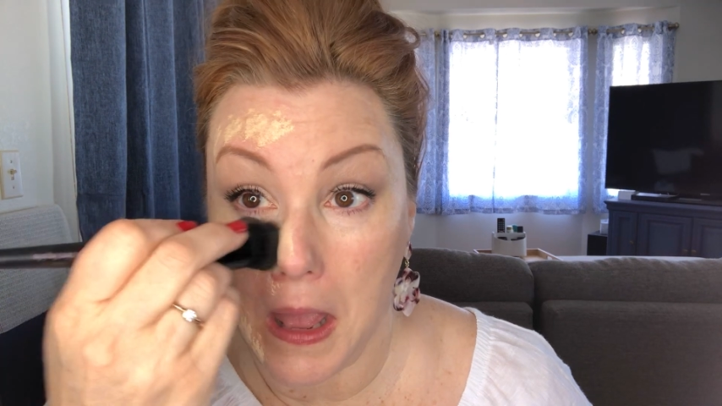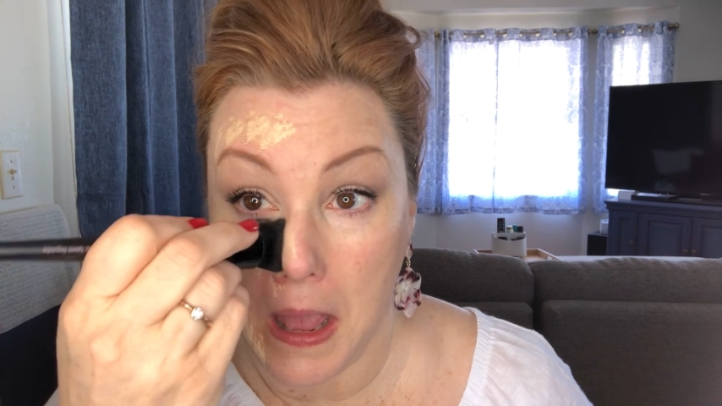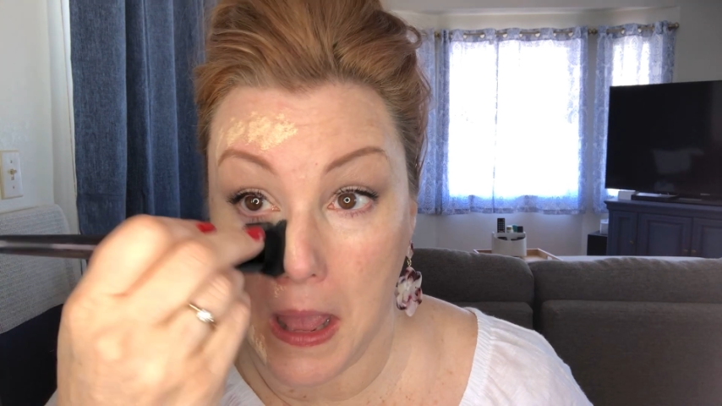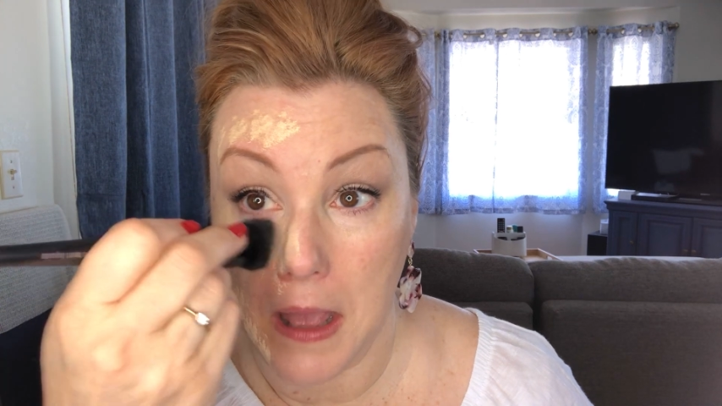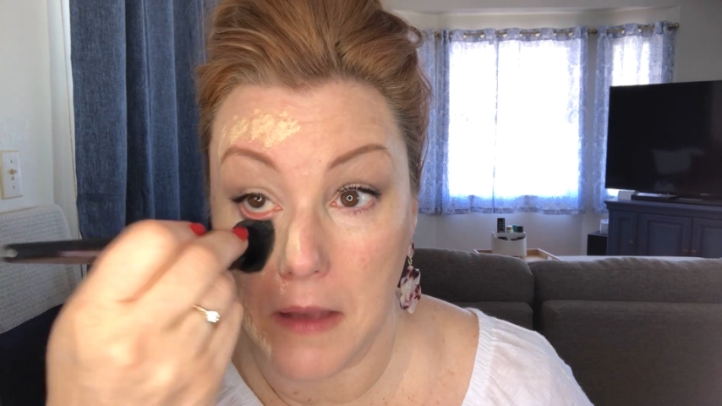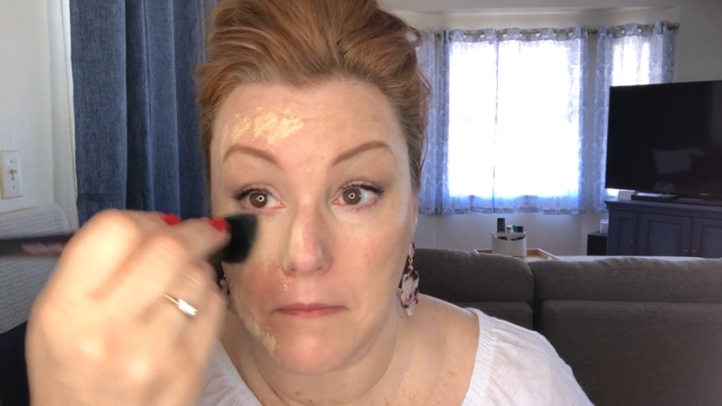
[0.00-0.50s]

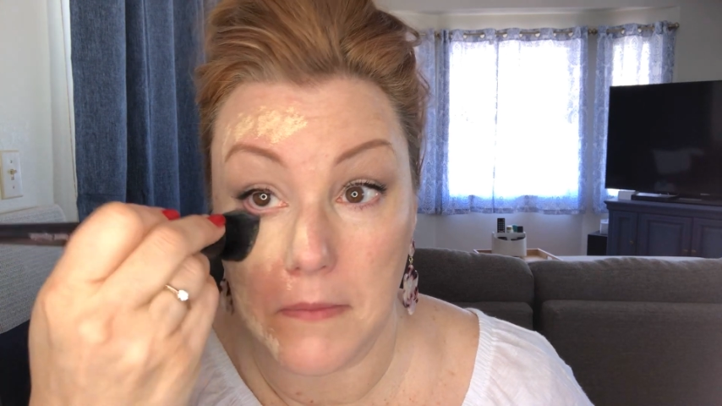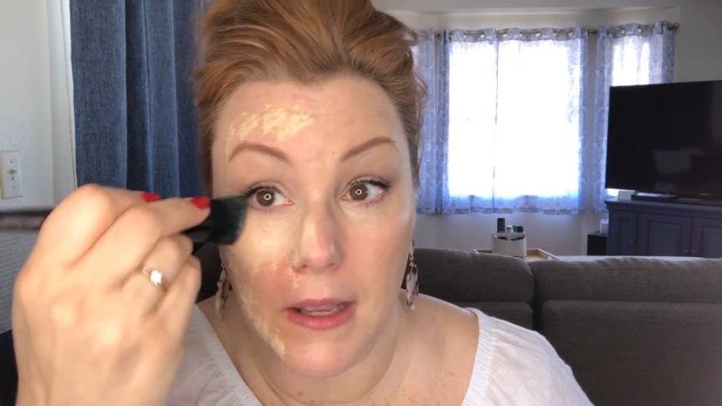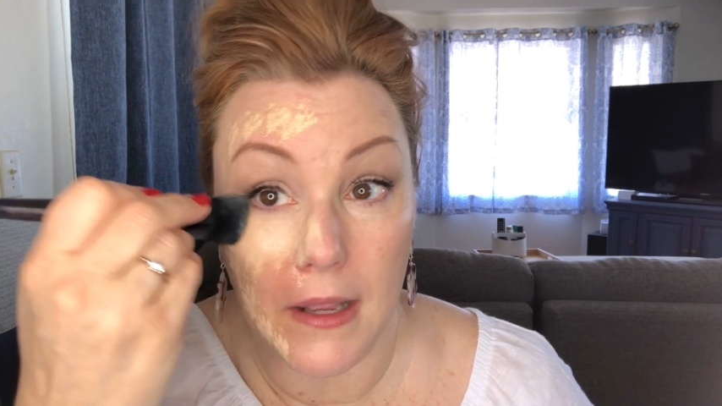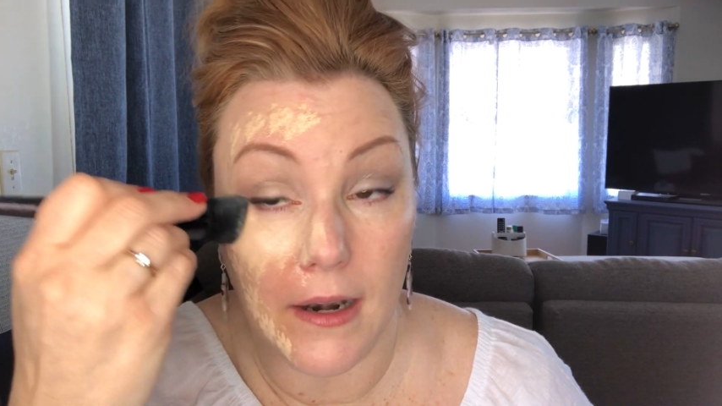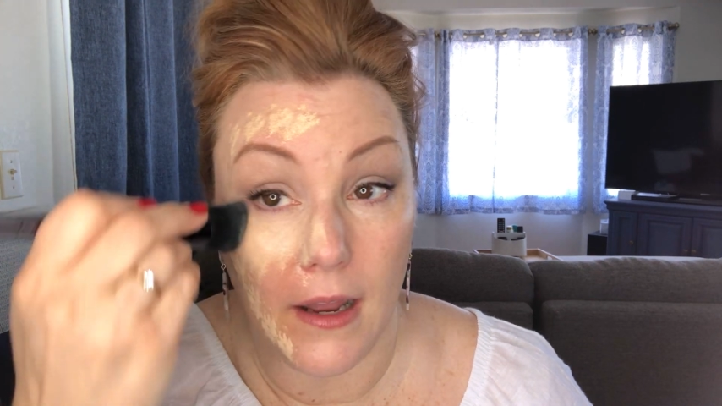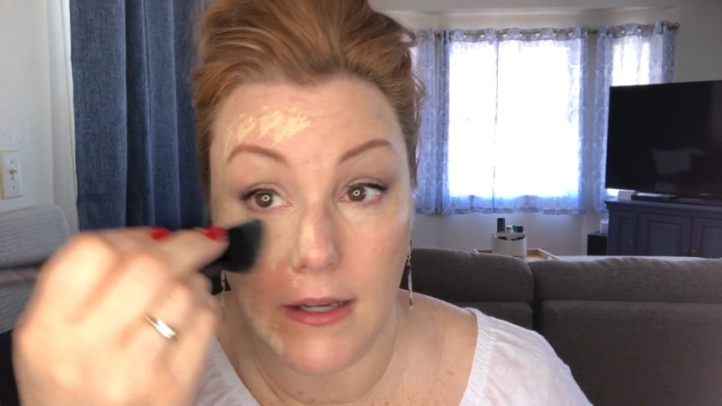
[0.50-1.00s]

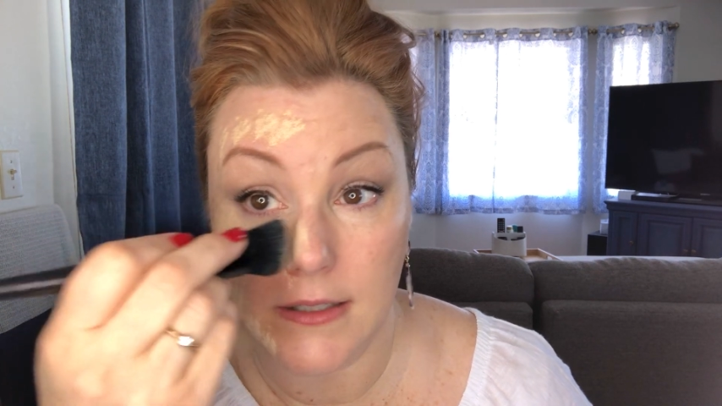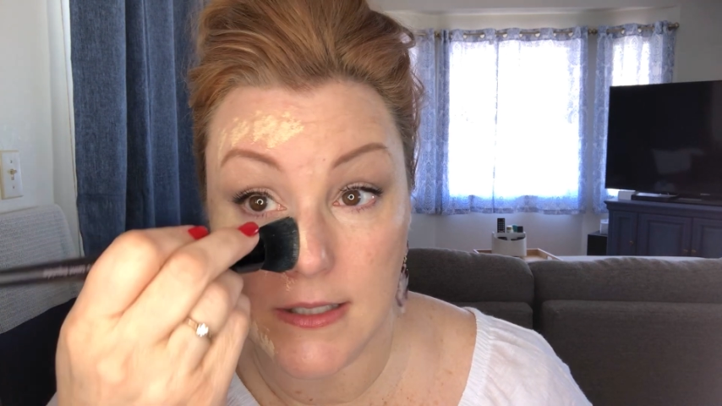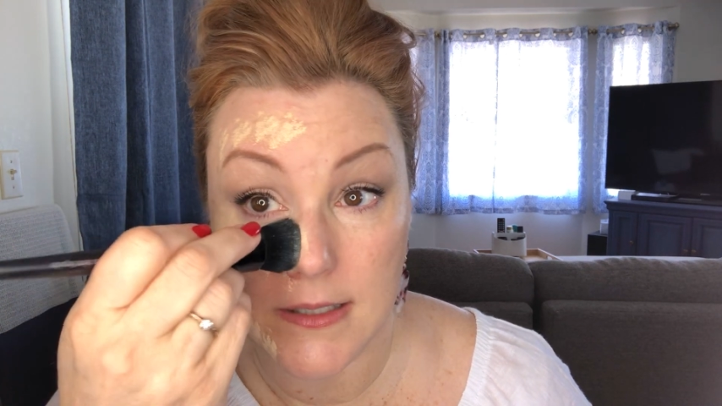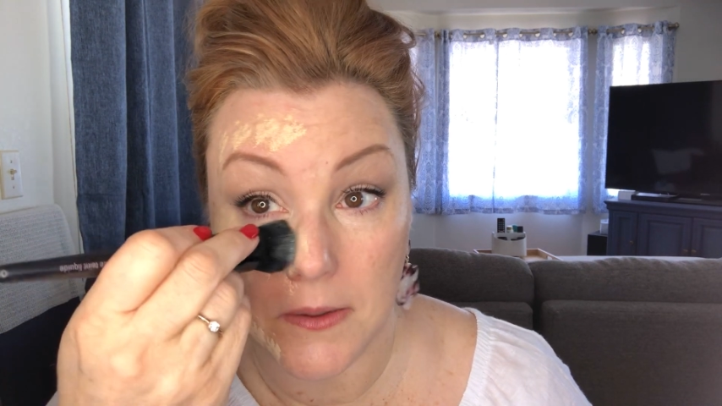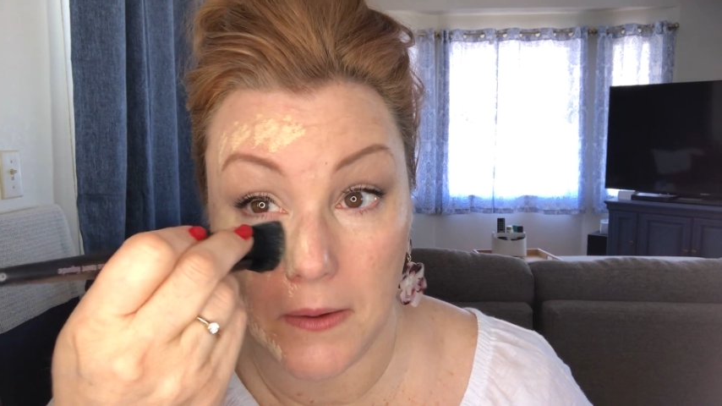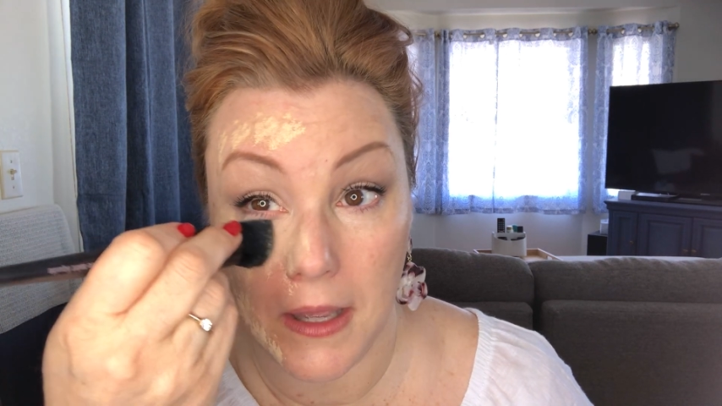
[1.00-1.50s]
And I
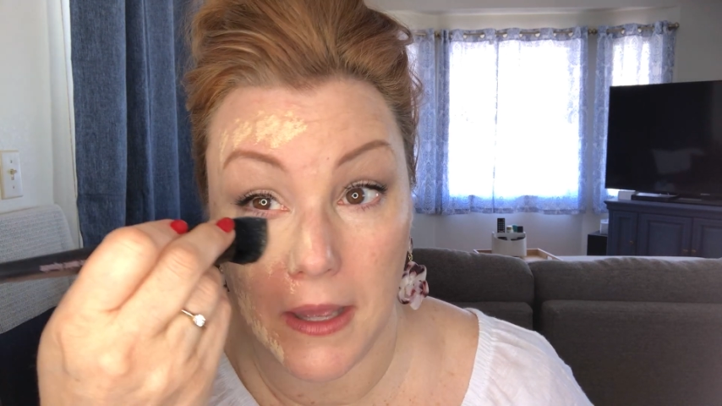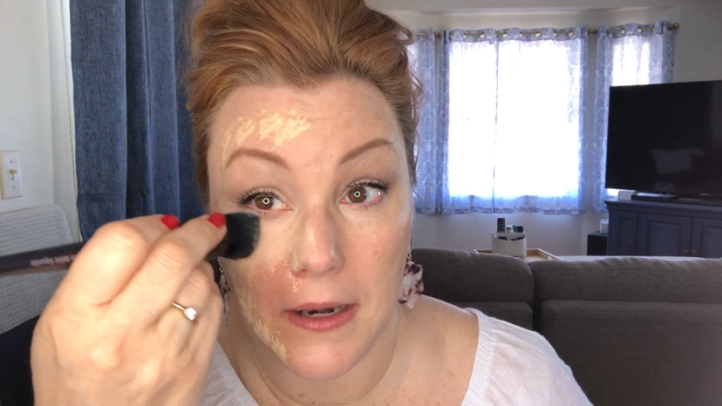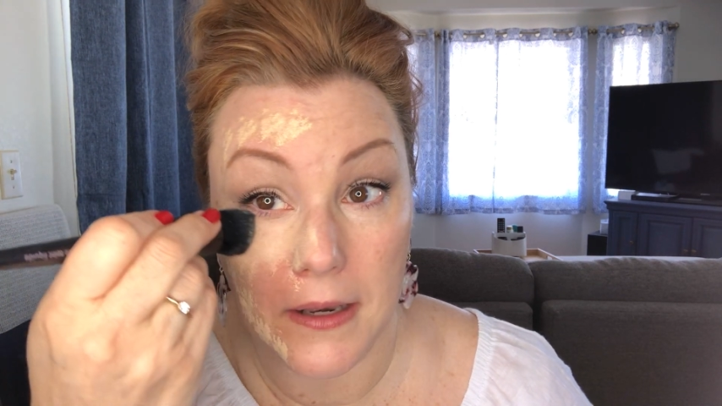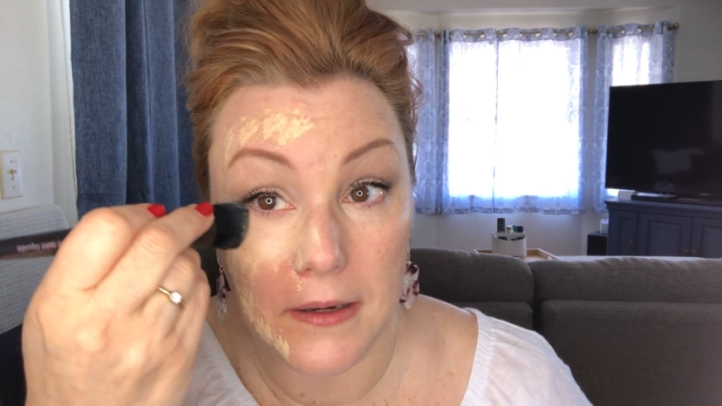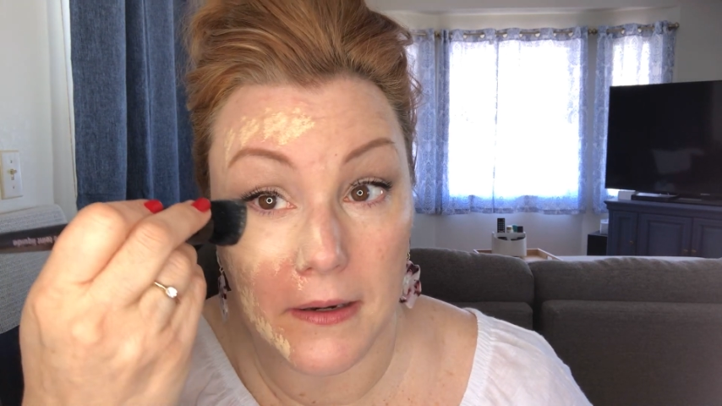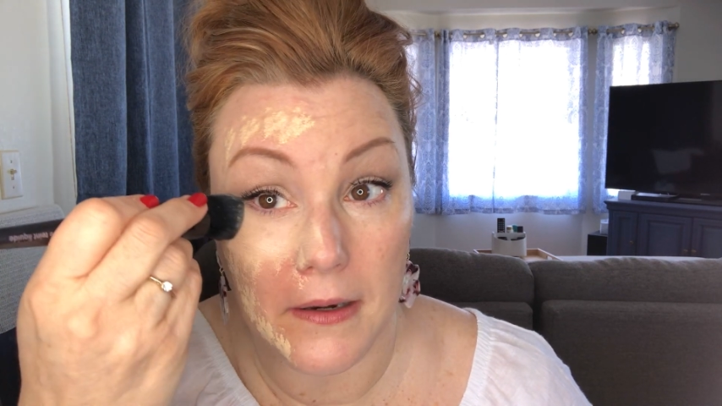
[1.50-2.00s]
just go ahead
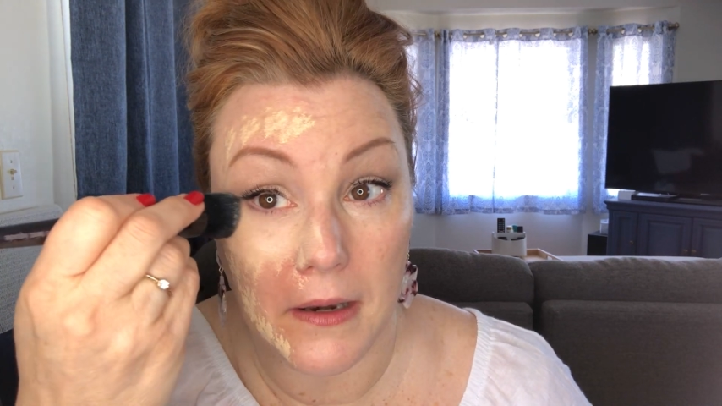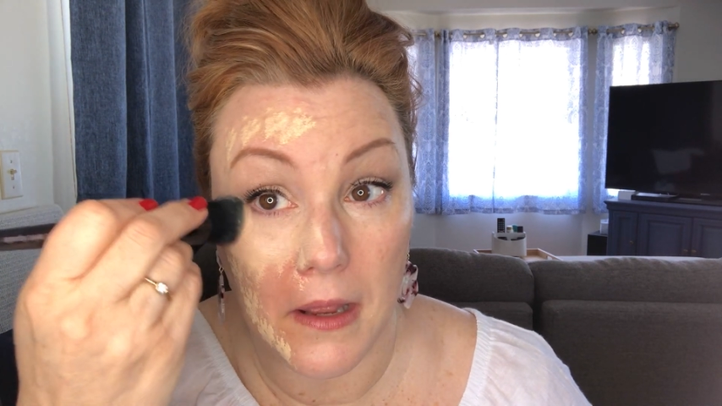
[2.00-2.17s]
and